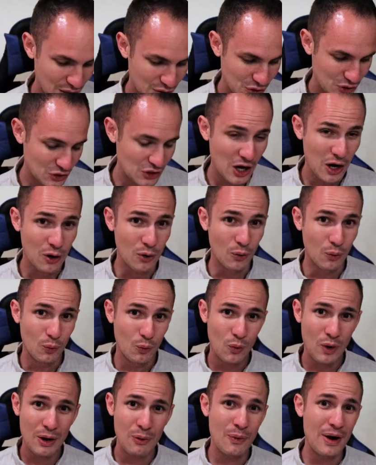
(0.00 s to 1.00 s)
So,
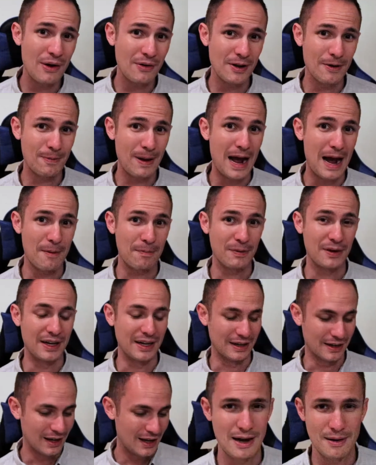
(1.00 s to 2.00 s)
what wound up
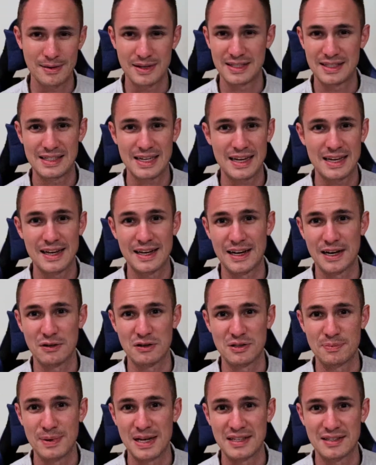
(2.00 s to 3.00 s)
happening? I mean, second gear
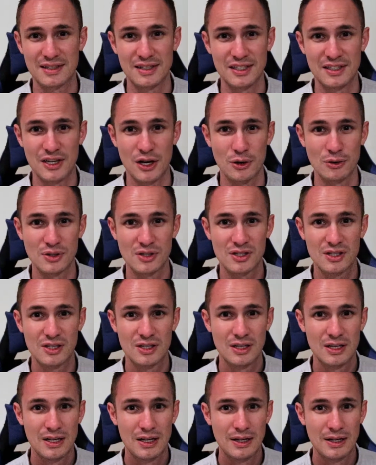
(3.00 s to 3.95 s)
was basically toast.